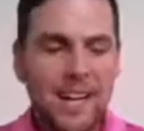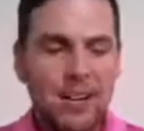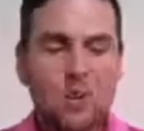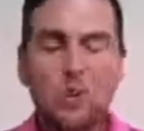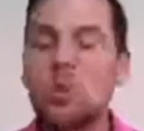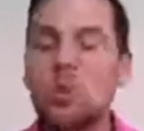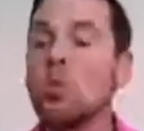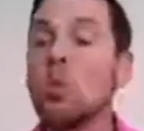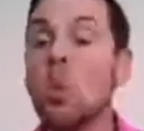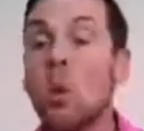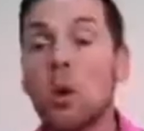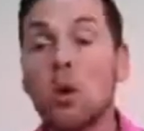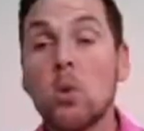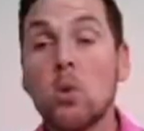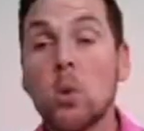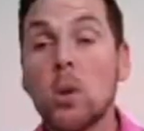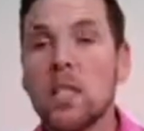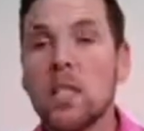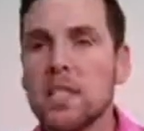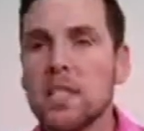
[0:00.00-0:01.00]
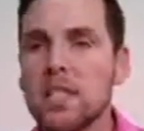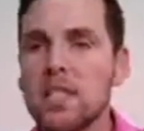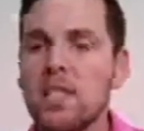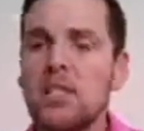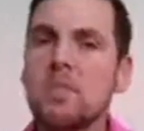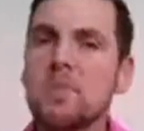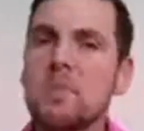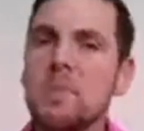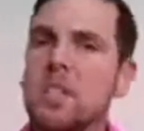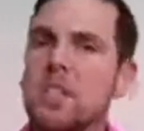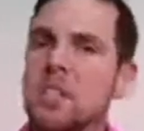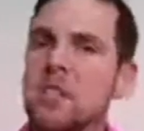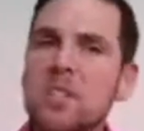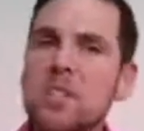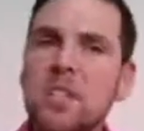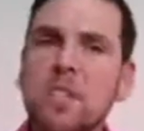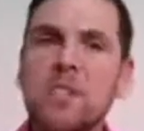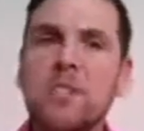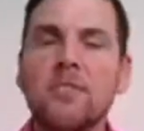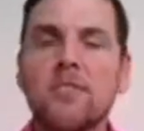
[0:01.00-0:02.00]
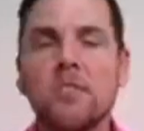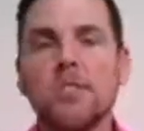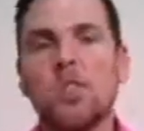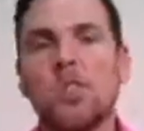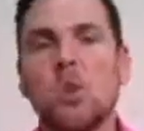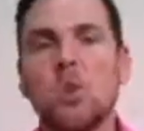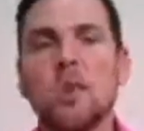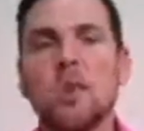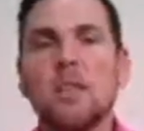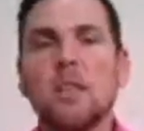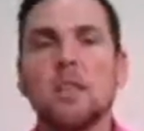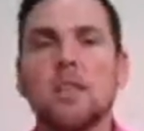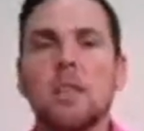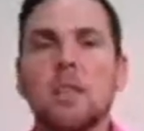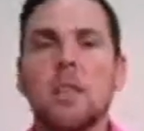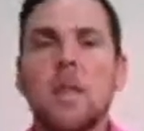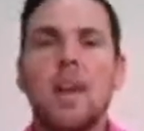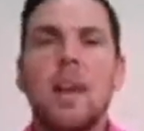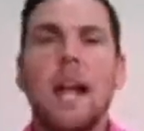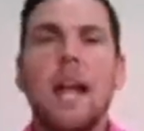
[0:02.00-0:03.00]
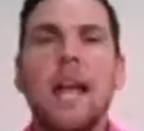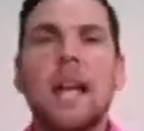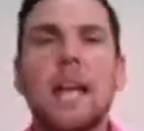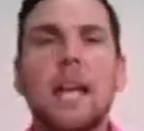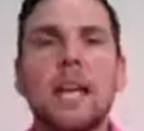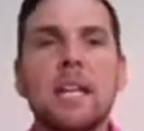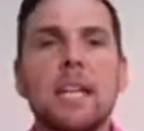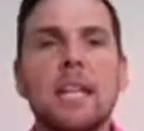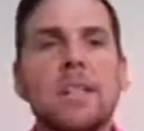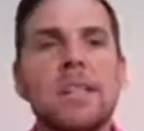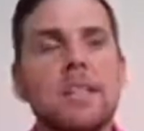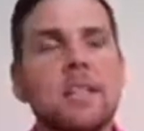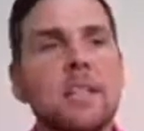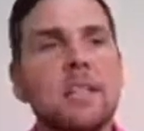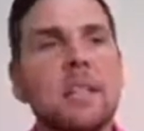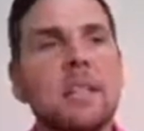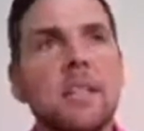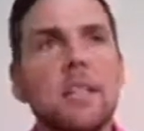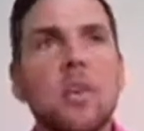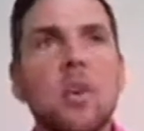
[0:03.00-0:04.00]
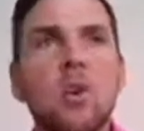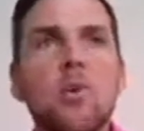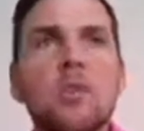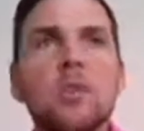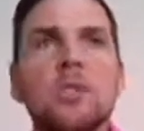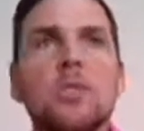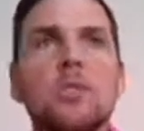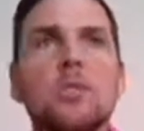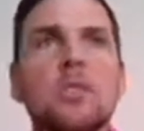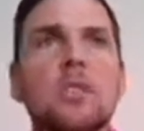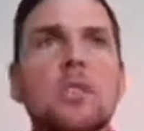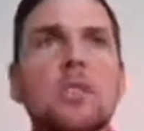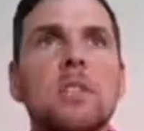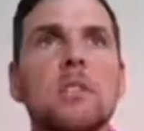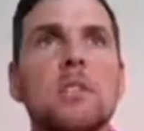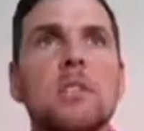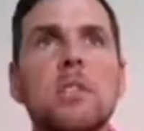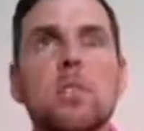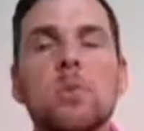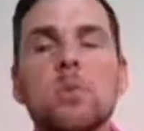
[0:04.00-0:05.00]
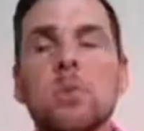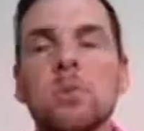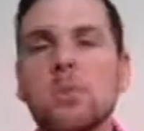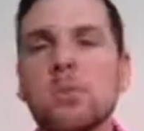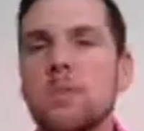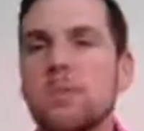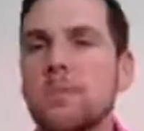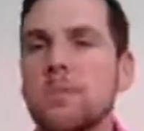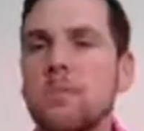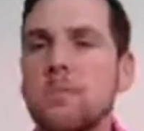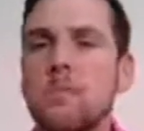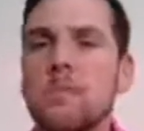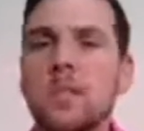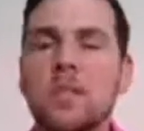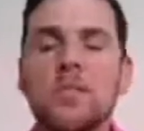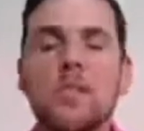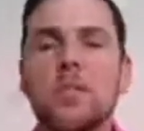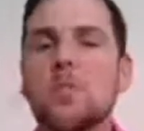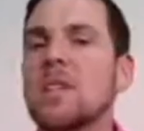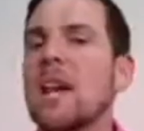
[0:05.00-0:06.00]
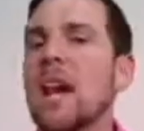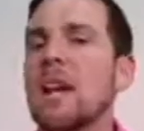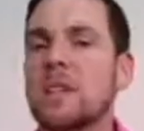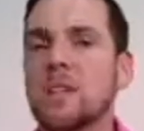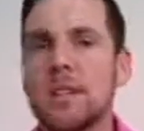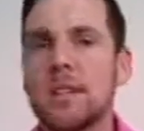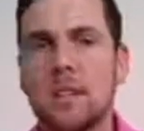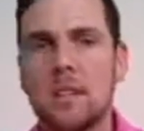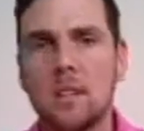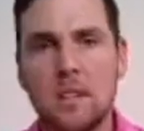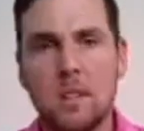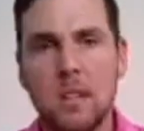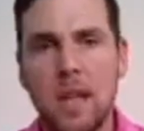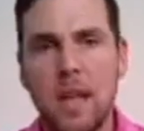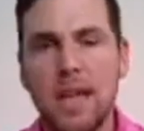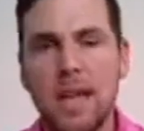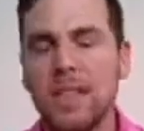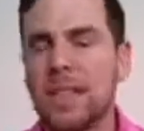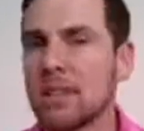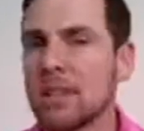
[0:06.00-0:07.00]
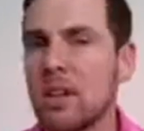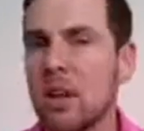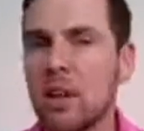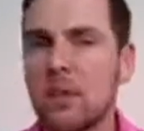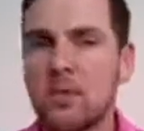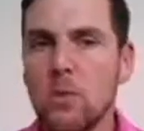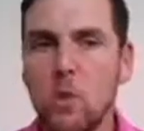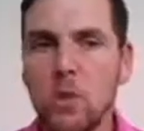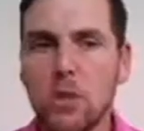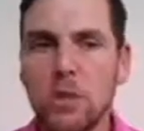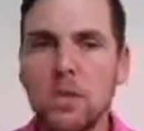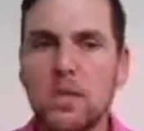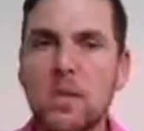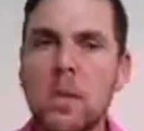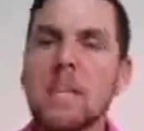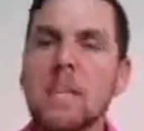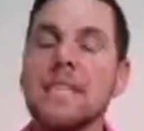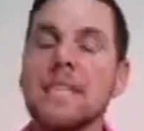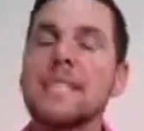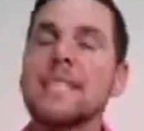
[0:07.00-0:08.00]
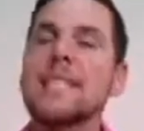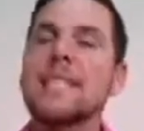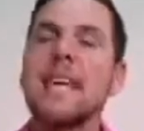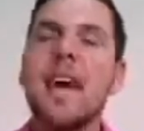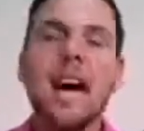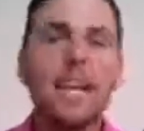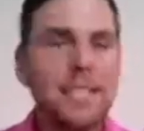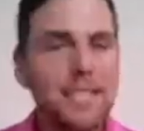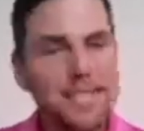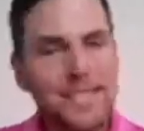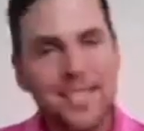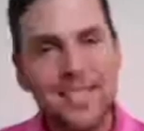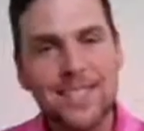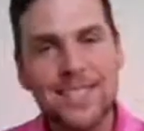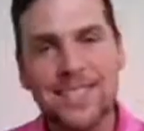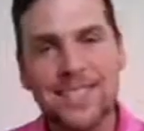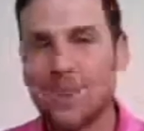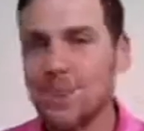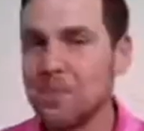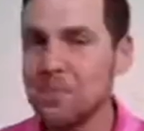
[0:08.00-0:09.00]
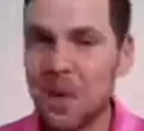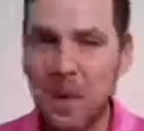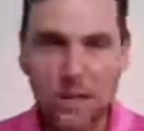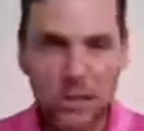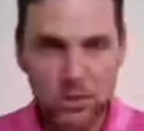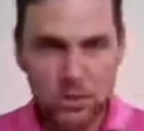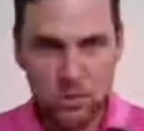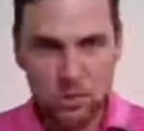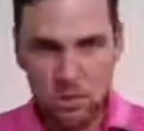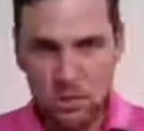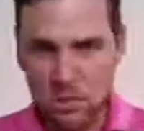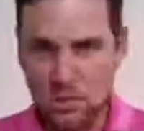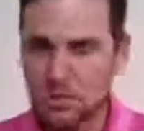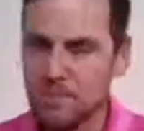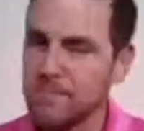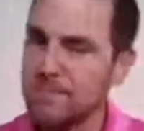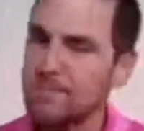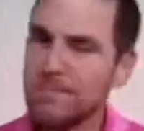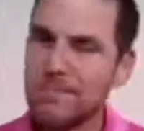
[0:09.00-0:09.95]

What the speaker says: who you work with, and then you hear different stories. And it started to go into individuals. So yes, at this golf course, yes, there is Michael Jordan.